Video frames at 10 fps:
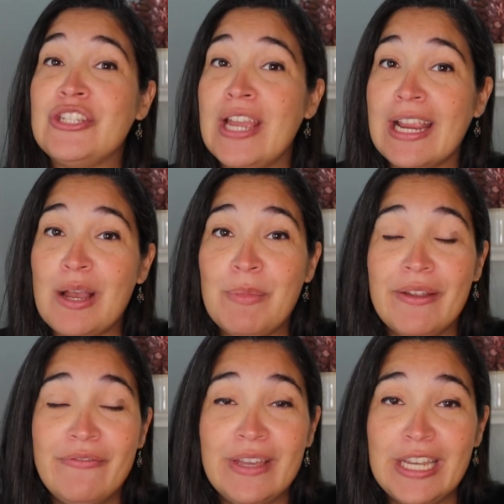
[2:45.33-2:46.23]
Check out
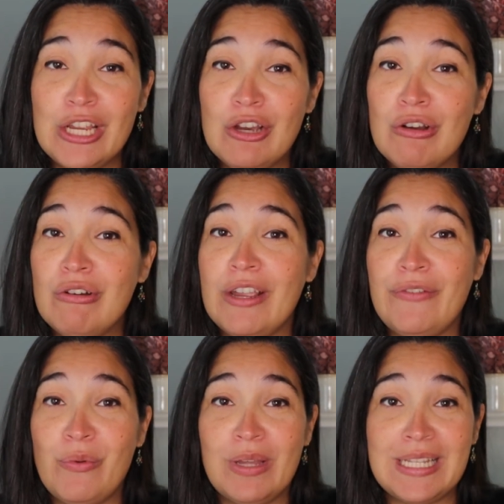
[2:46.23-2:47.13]
my video
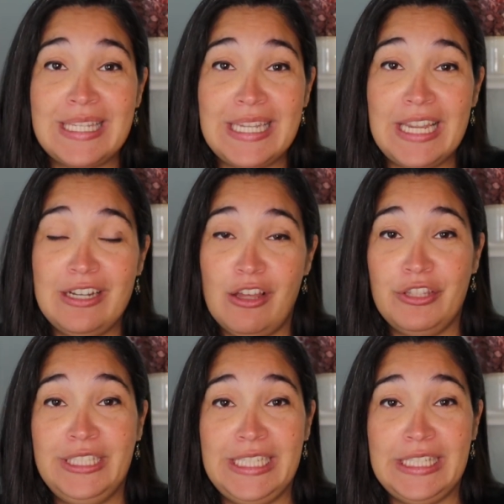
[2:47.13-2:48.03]
if you want to see it and all
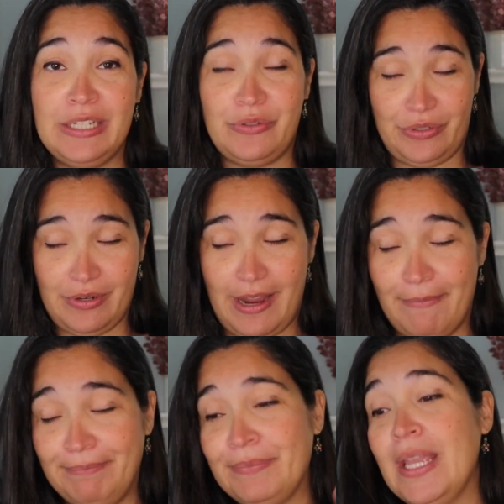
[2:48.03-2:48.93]
the details. Okay,
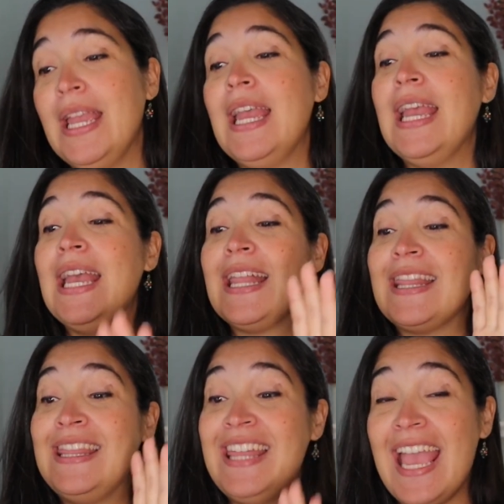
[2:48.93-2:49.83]

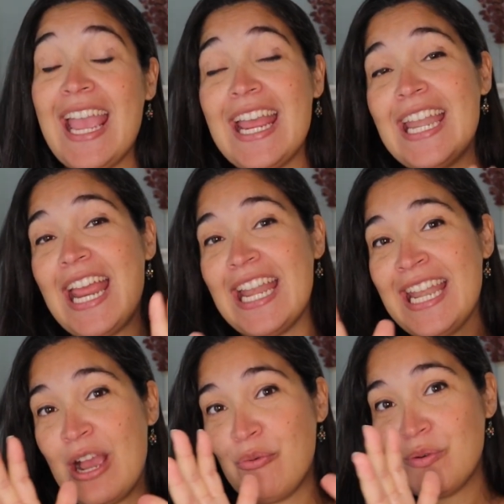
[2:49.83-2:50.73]
then
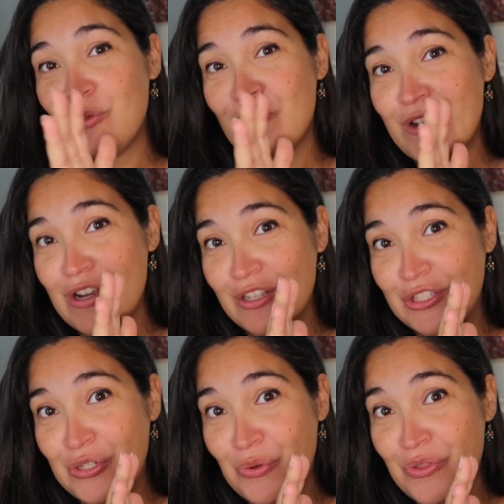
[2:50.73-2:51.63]
now we're moving
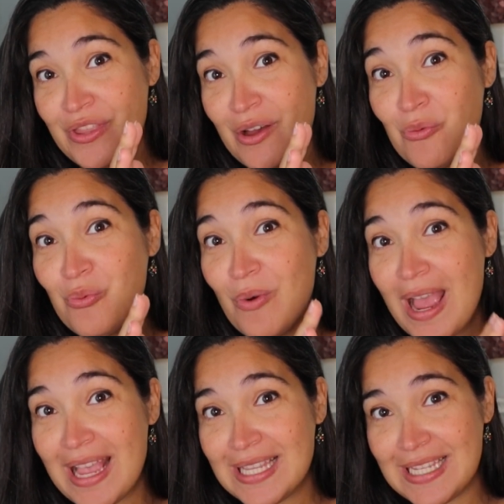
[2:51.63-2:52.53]
on to the
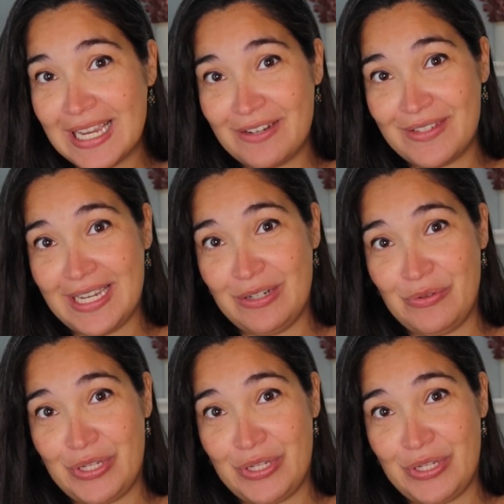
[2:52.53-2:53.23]
west side of St.